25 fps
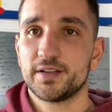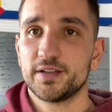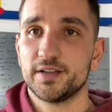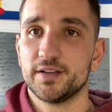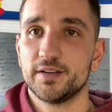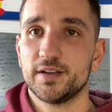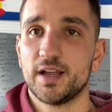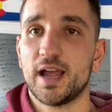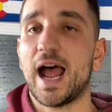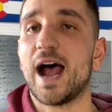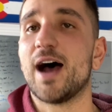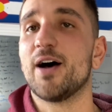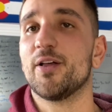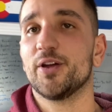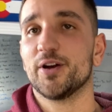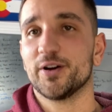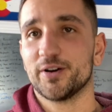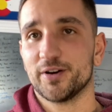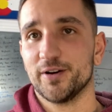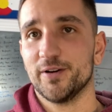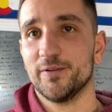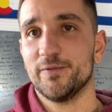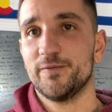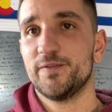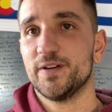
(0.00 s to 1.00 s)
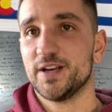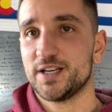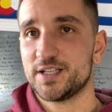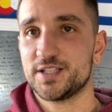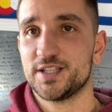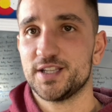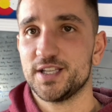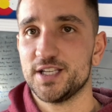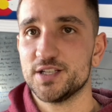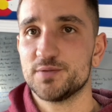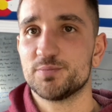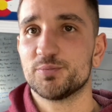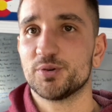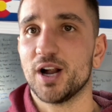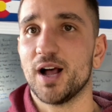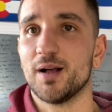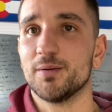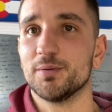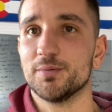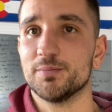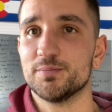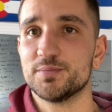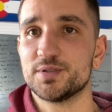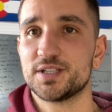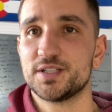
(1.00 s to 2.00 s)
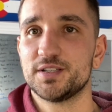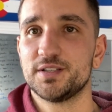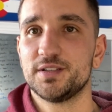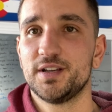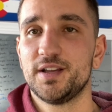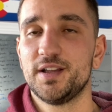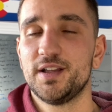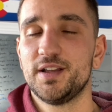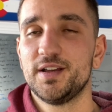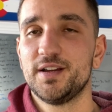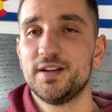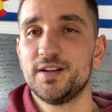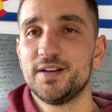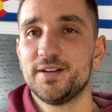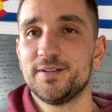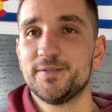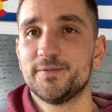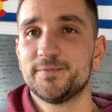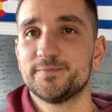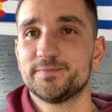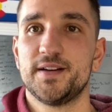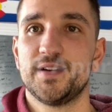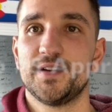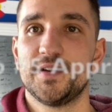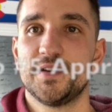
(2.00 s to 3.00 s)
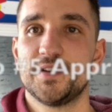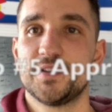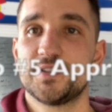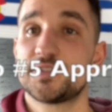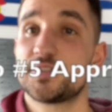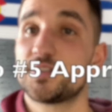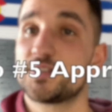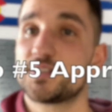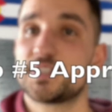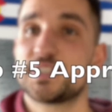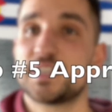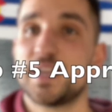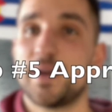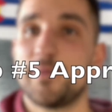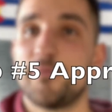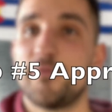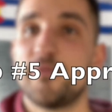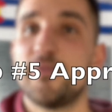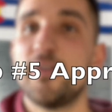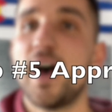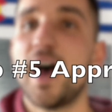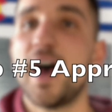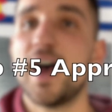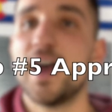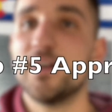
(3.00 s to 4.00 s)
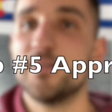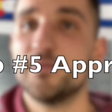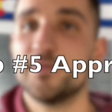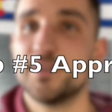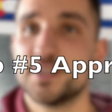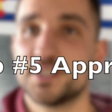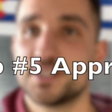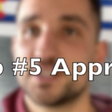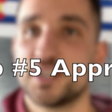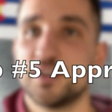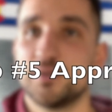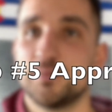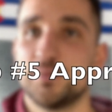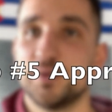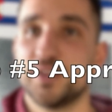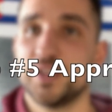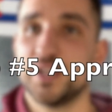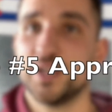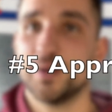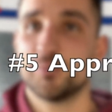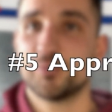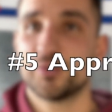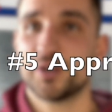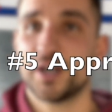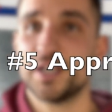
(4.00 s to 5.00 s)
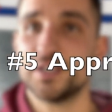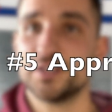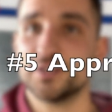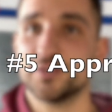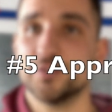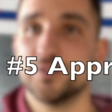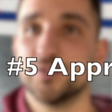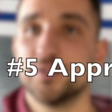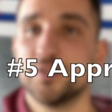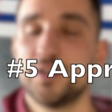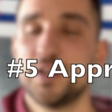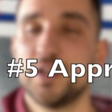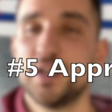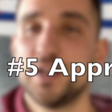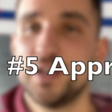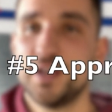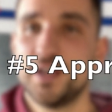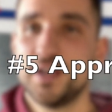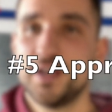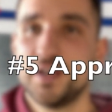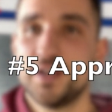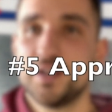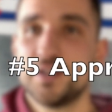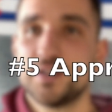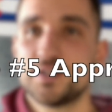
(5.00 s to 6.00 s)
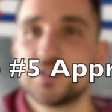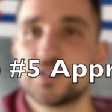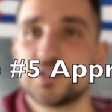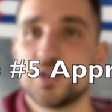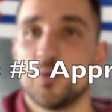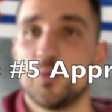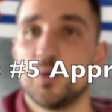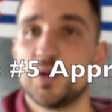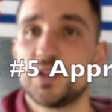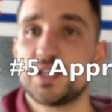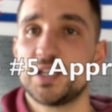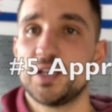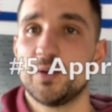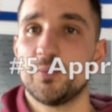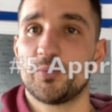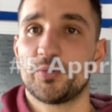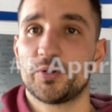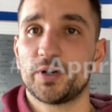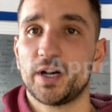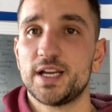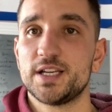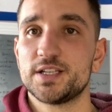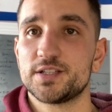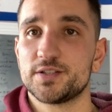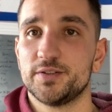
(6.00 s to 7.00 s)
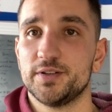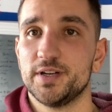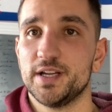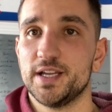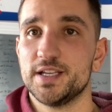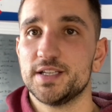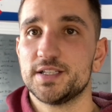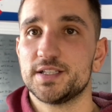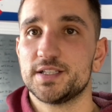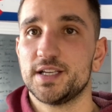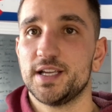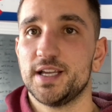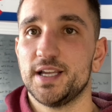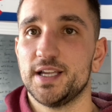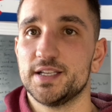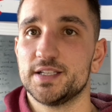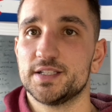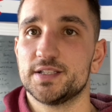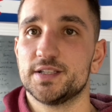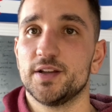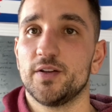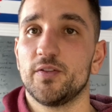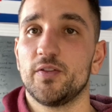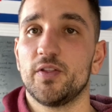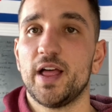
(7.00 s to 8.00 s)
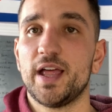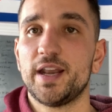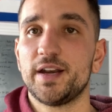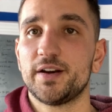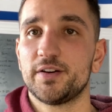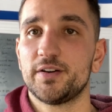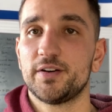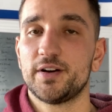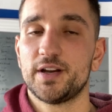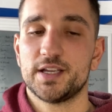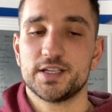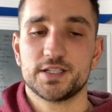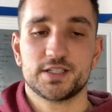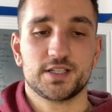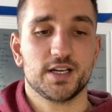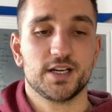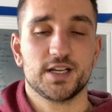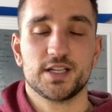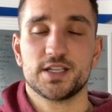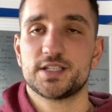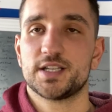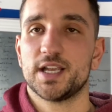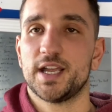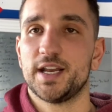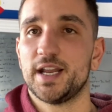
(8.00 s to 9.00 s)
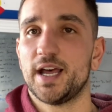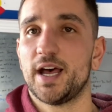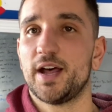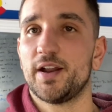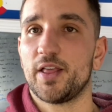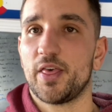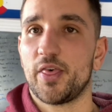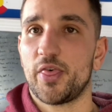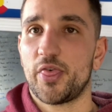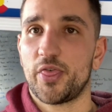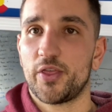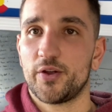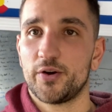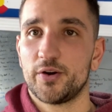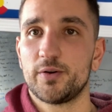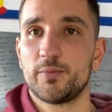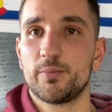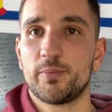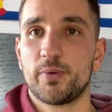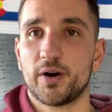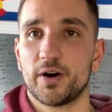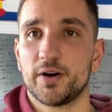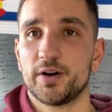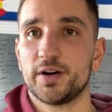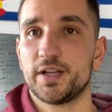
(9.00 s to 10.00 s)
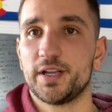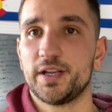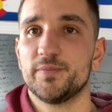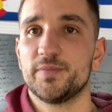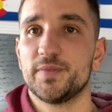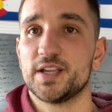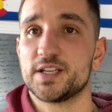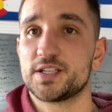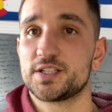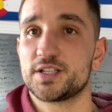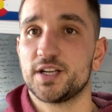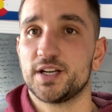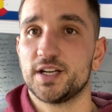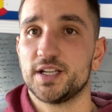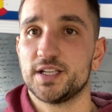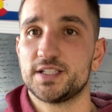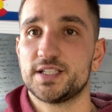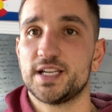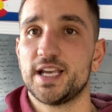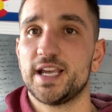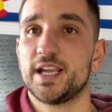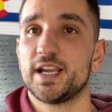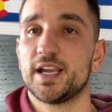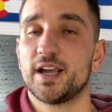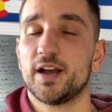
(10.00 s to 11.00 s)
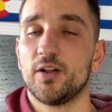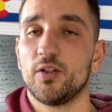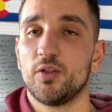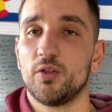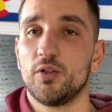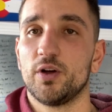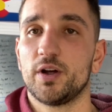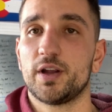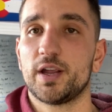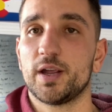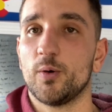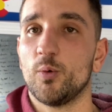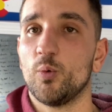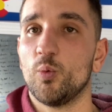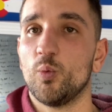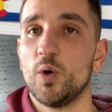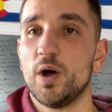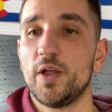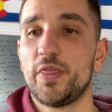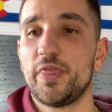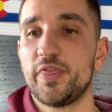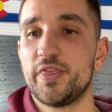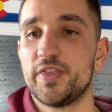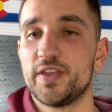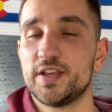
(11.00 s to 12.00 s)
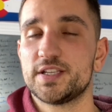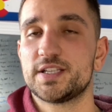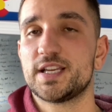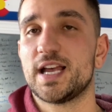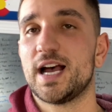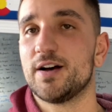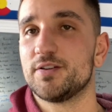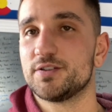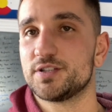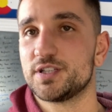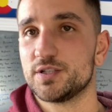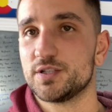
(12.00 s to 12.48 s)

how they're gonna fix these problems. So step 5 is gonna be the appraisal. So what the appraisal is the lender is gonna send out a third party that's gonna take a look at what this house is